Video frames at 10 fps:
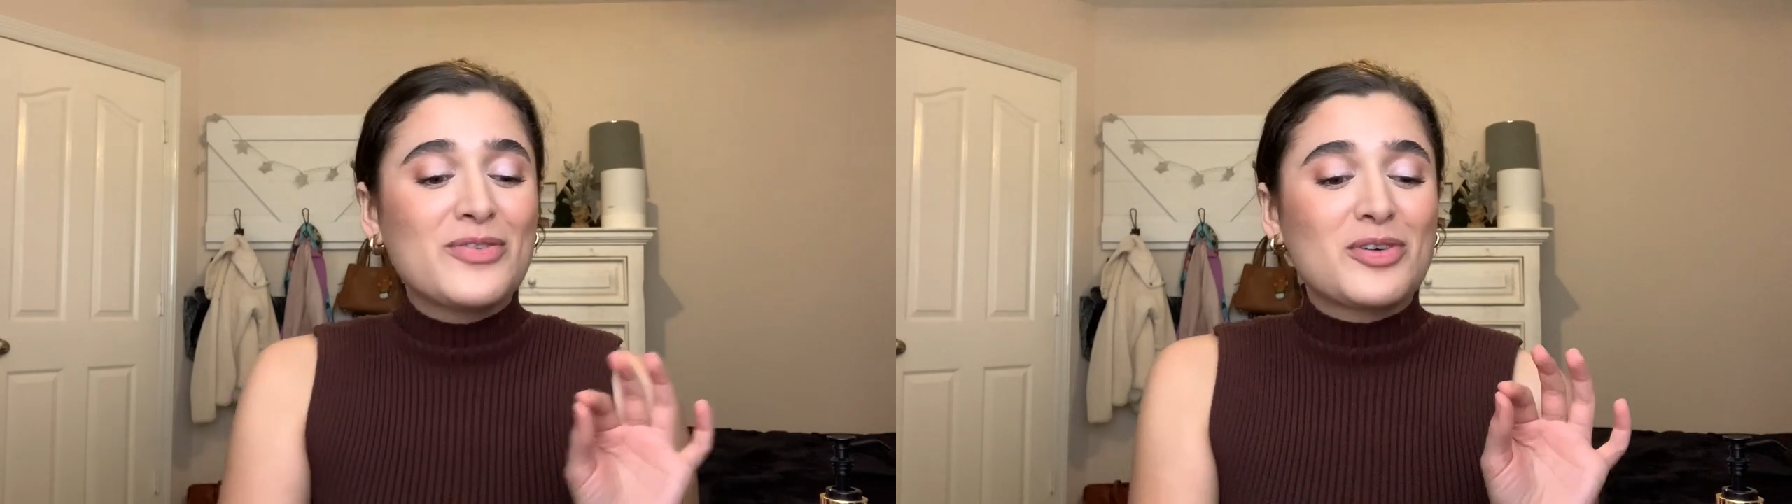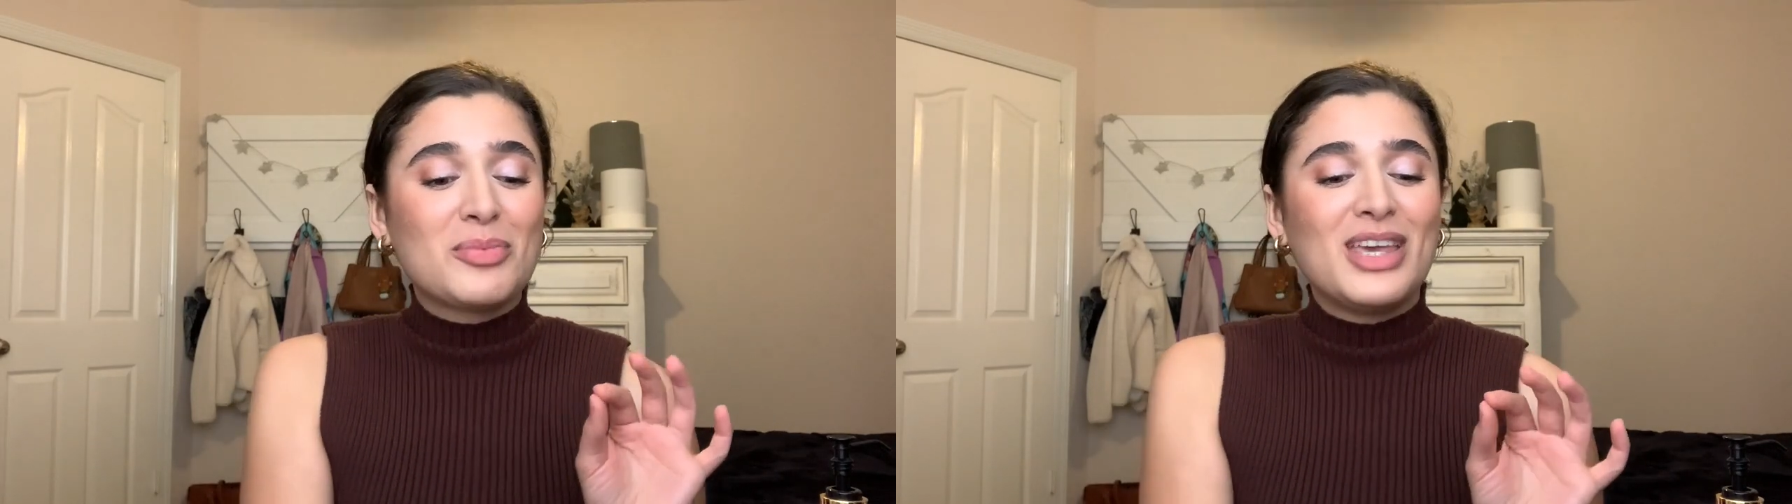
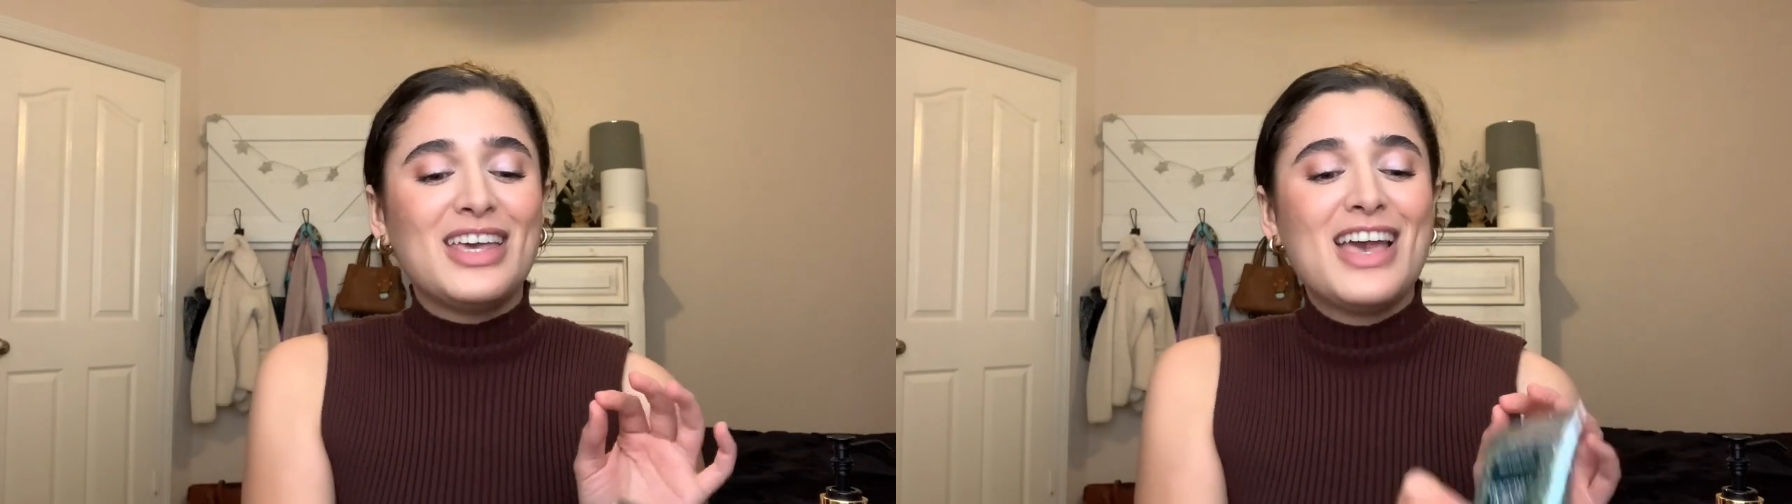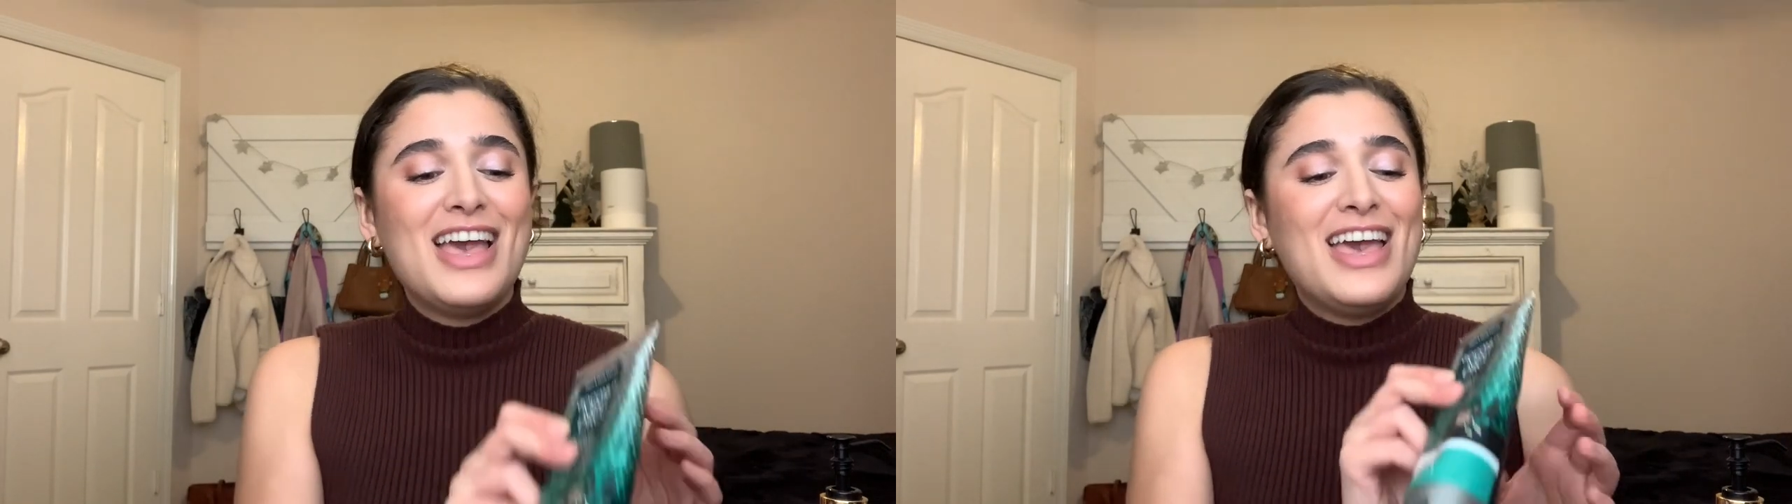For me,
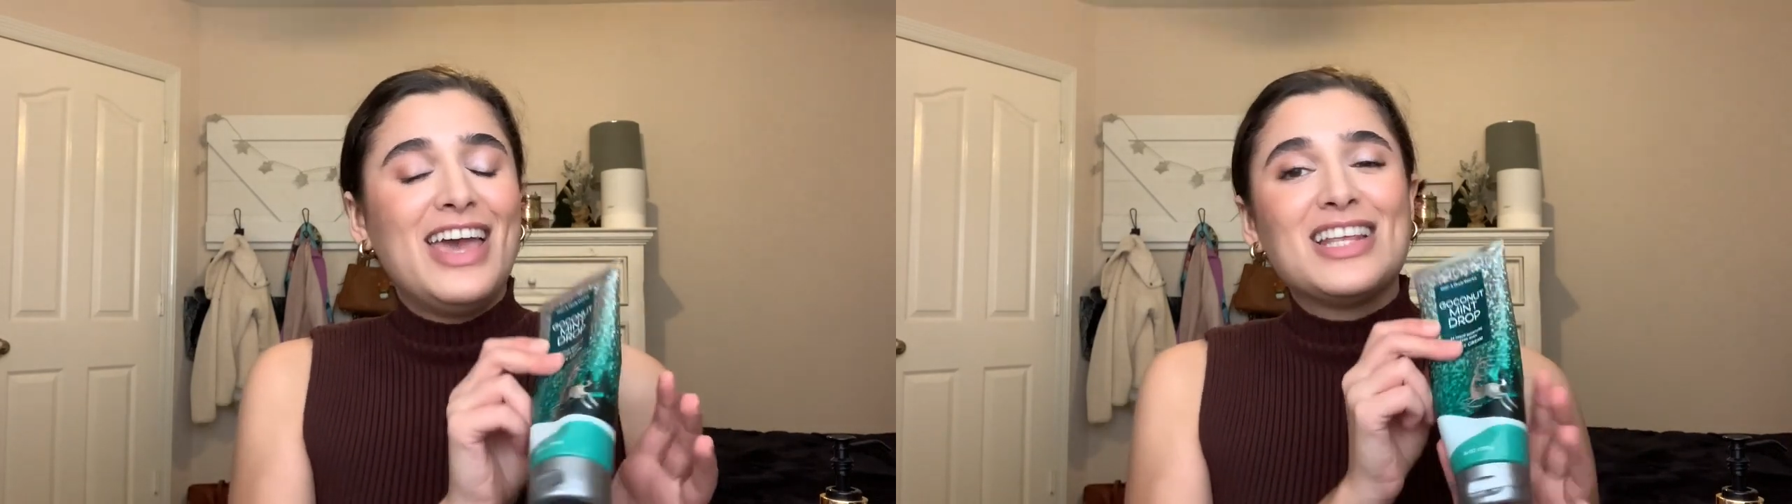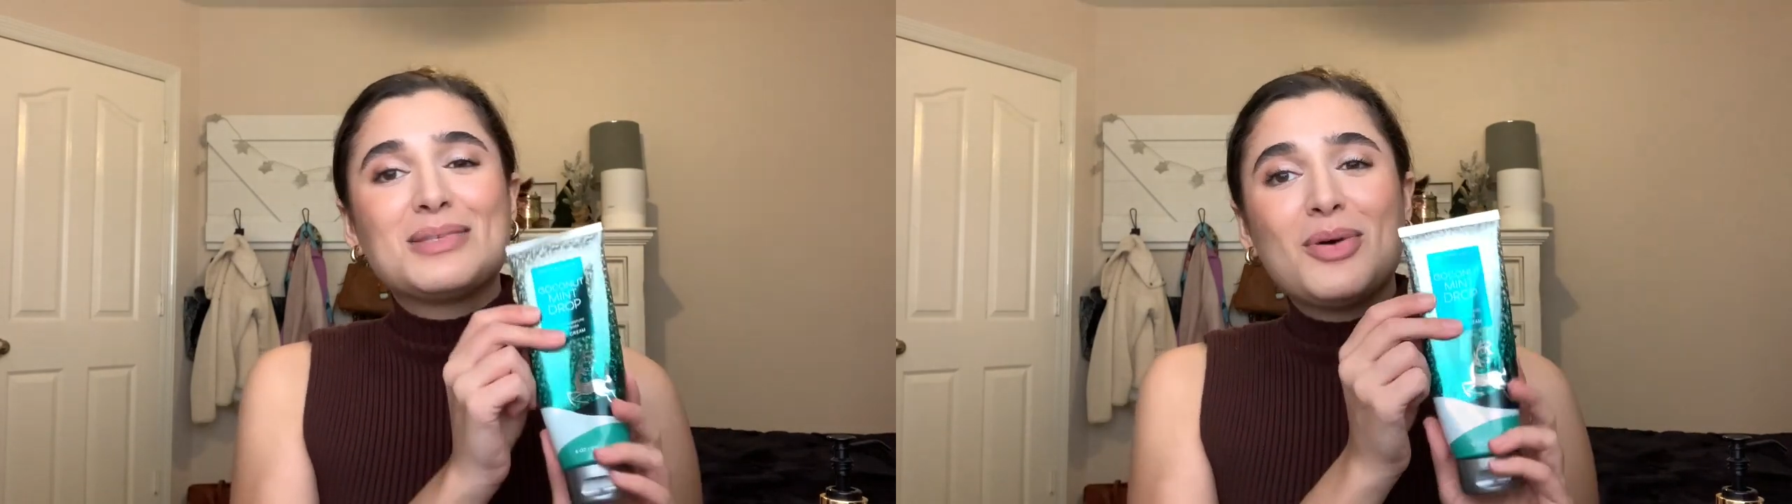
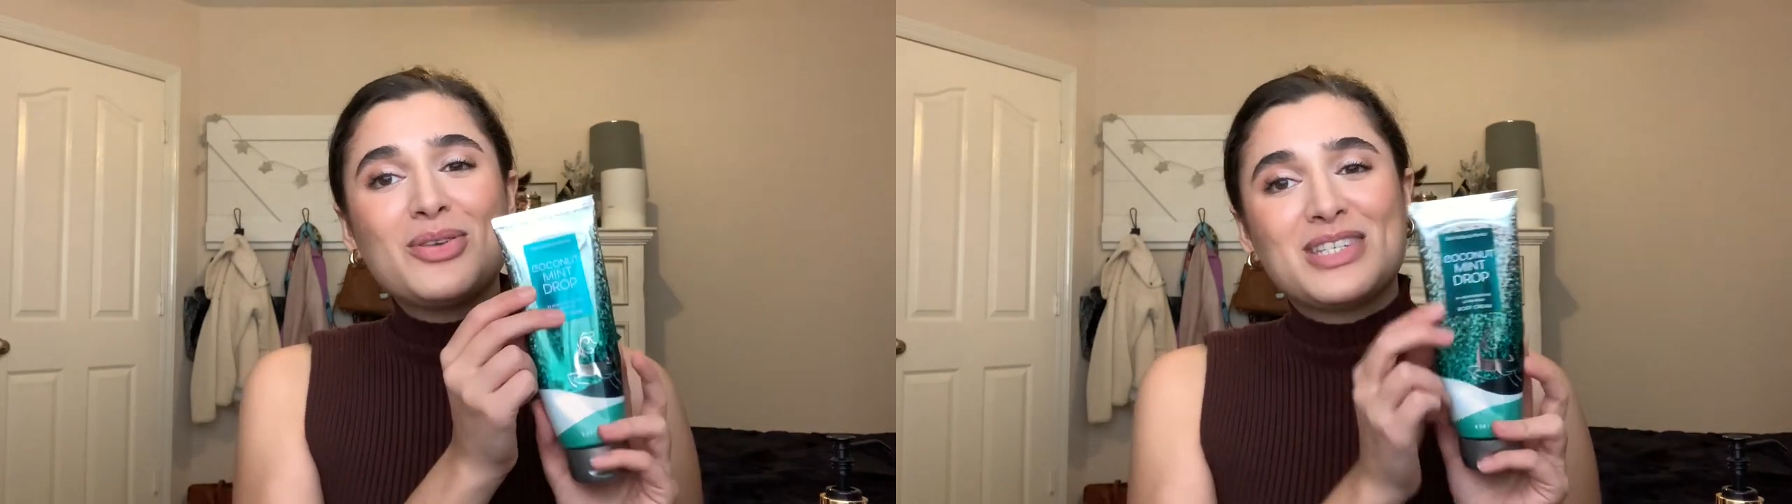it is most